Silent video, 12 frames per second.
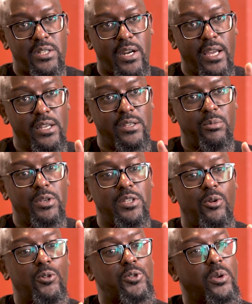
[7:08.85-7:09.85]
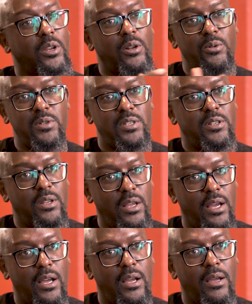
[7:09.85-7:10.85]
right, which also includes
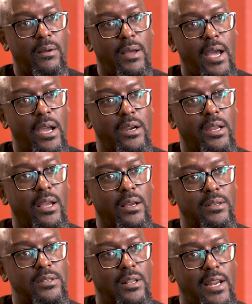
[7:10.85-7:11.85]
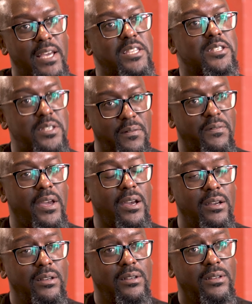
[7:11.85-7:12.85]
hiring a licensed
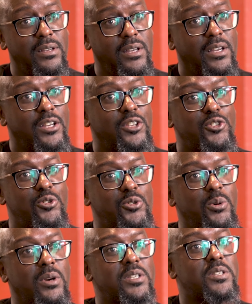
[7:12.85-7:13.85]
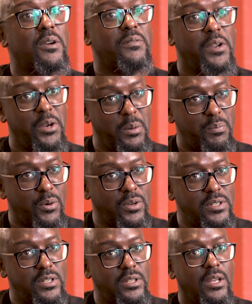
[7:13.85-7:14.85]
surveyor to do a survey
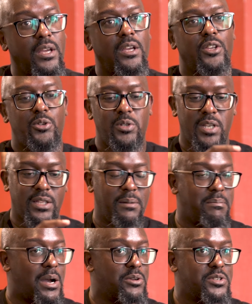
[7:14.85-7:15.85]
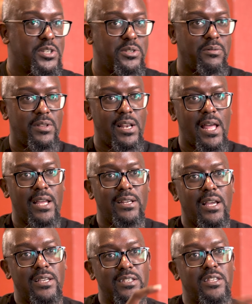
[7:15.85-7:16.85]
report, to check the boundaries of the
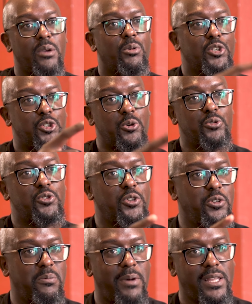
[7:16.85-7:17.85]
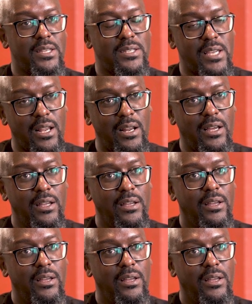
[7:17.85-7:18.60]
land as they were shown to you by the seller,